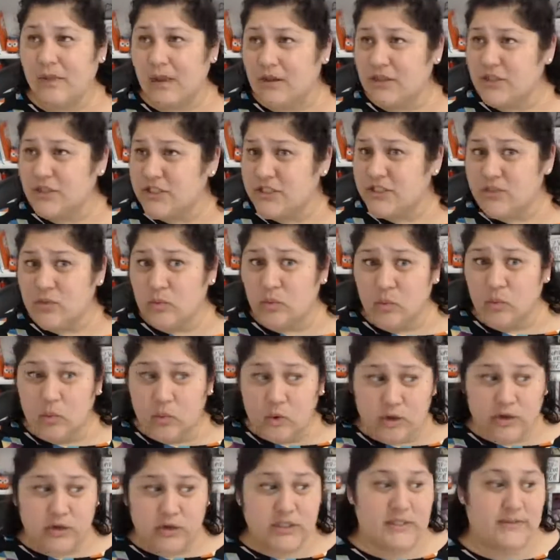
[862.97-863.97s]
just
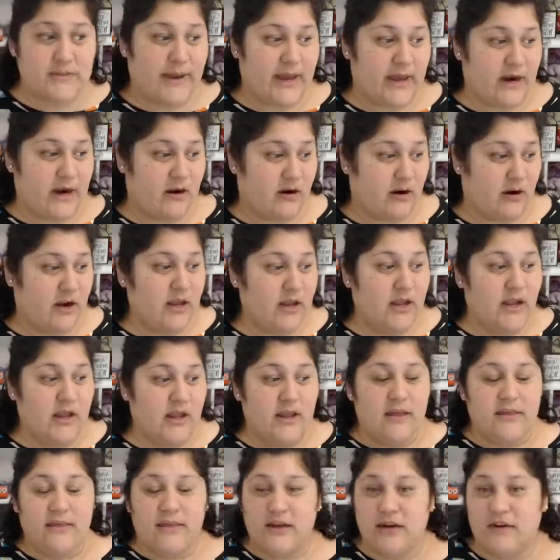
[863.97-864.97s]
worlds better
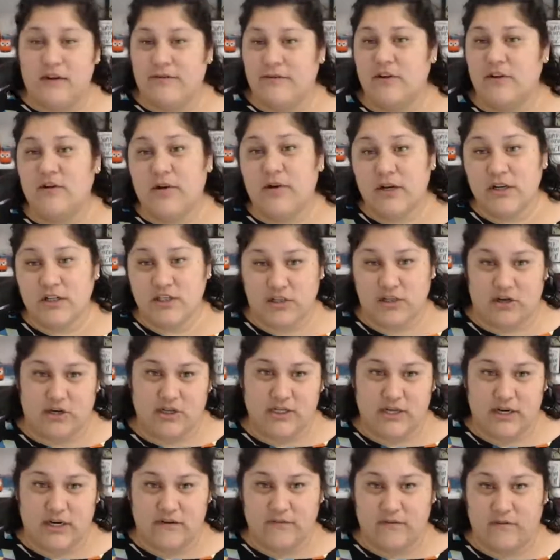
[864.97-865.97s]
than if you are
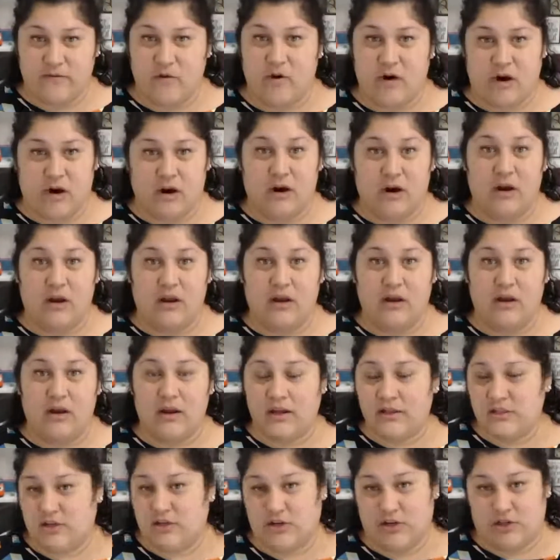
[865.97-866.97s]
searching for
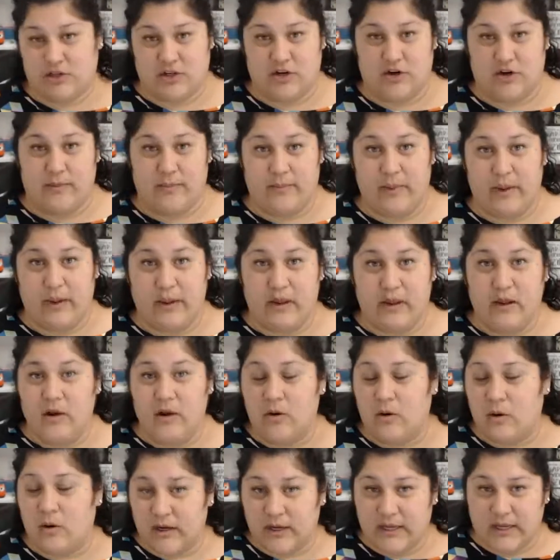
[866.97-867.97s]
a search term
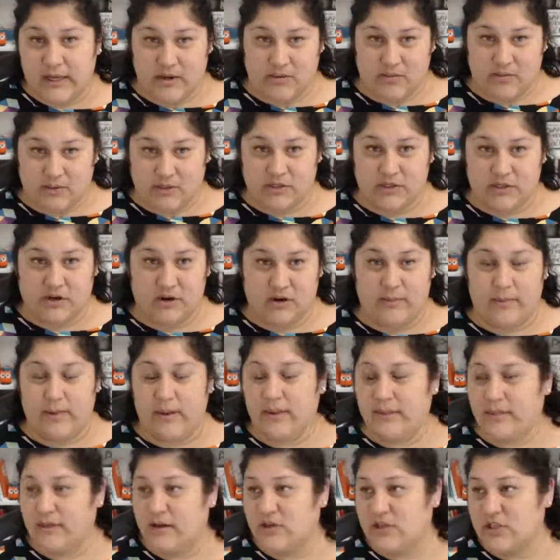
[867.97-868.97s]
or a keyword term.
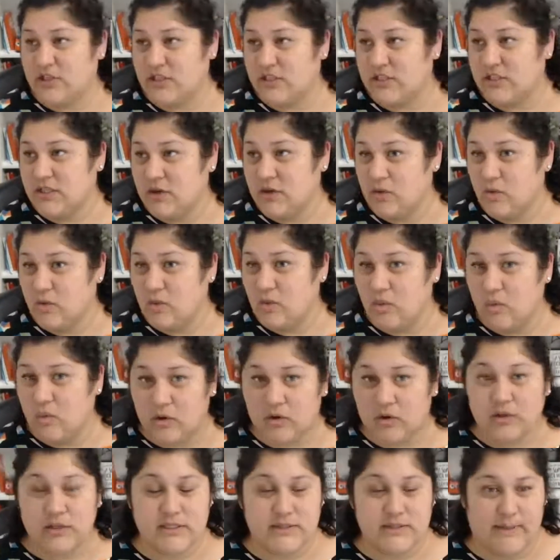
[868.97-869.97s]
They're just
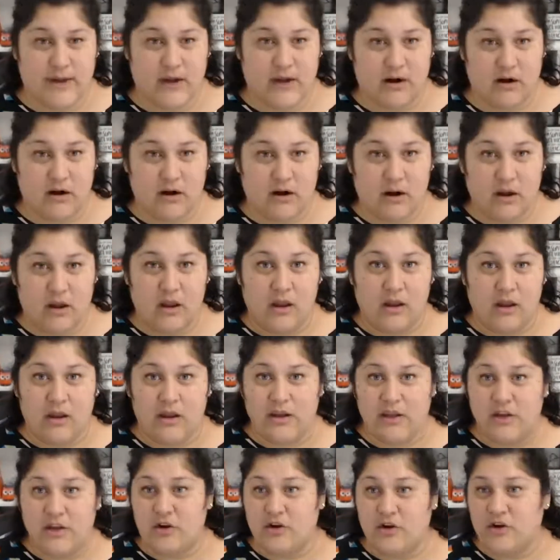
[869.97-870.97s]
worlds better.
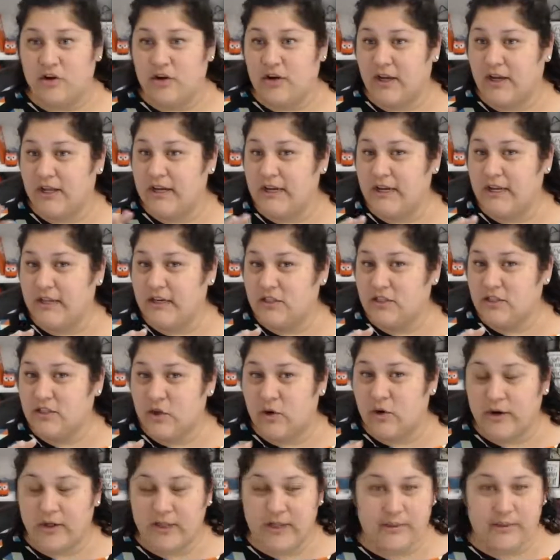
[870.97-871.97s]
You know, you're not going to get a
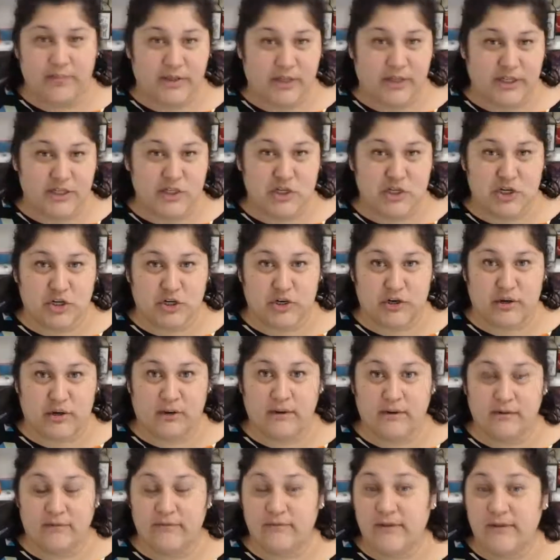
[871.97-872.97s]
toilet plunger
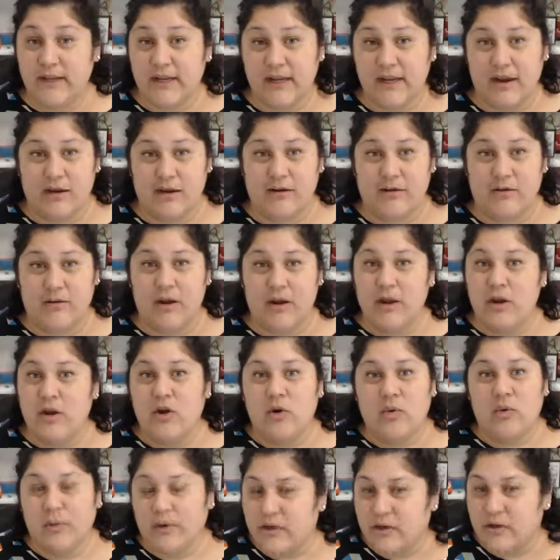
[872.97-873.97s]
video
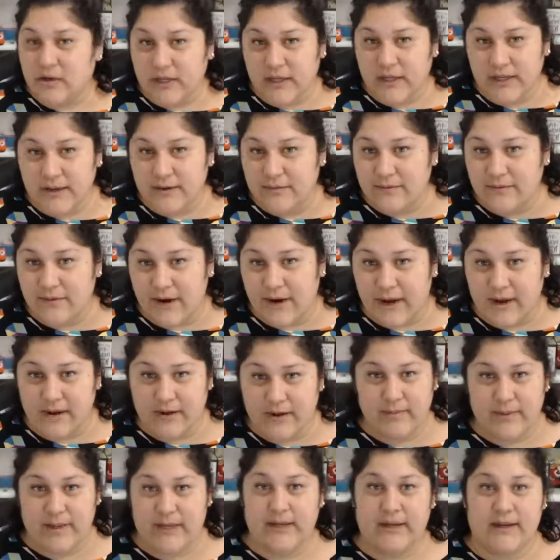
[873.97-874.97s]
when you're looking for how to
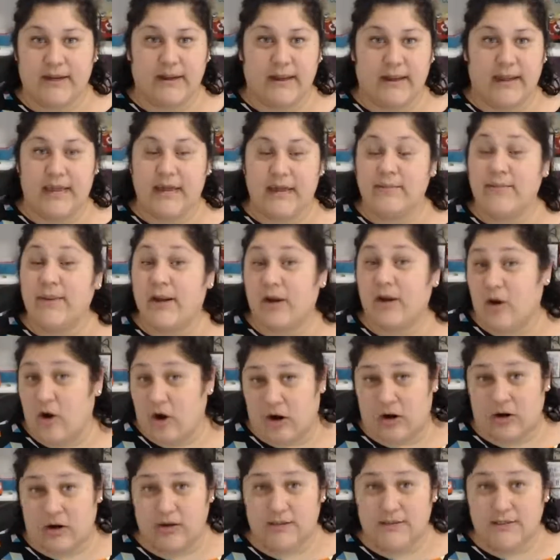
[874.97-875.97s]
make handmade
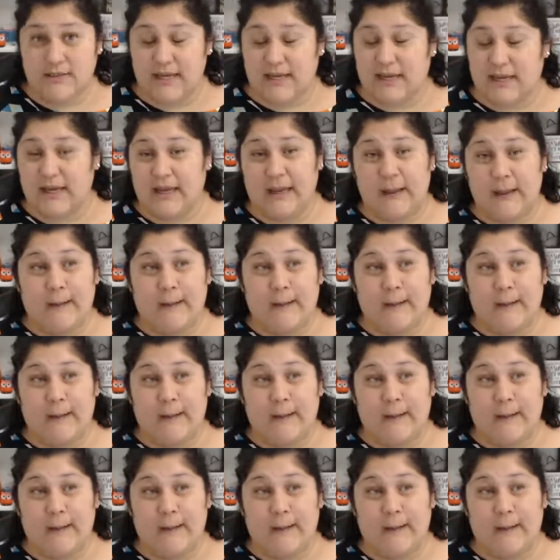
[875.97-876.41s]
cards. Like,